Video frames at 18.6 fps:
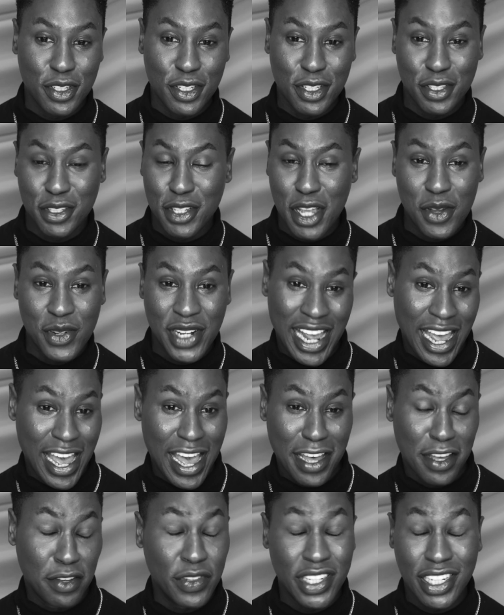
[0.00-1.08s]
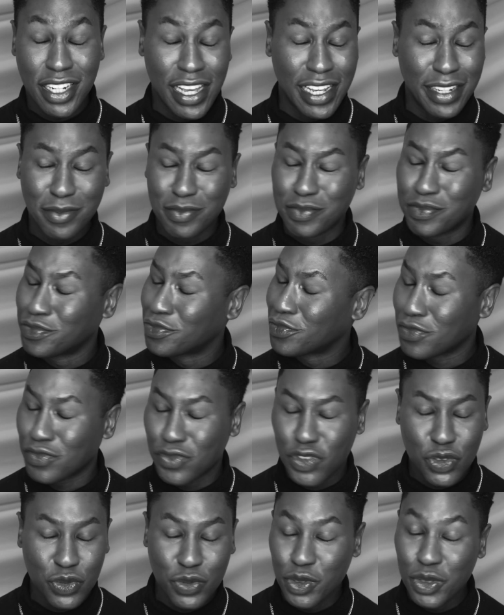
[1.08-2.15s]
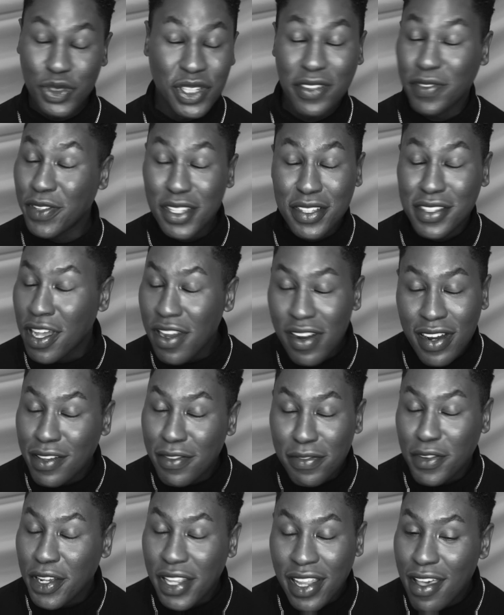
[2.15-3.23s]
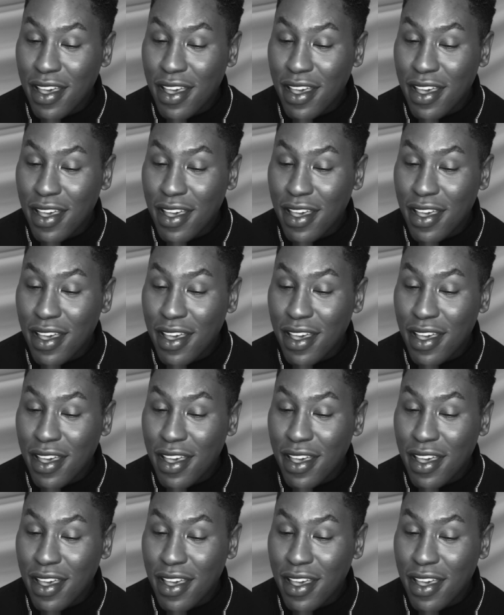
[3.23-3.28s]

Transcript: just don't have. And I truly feel sorry for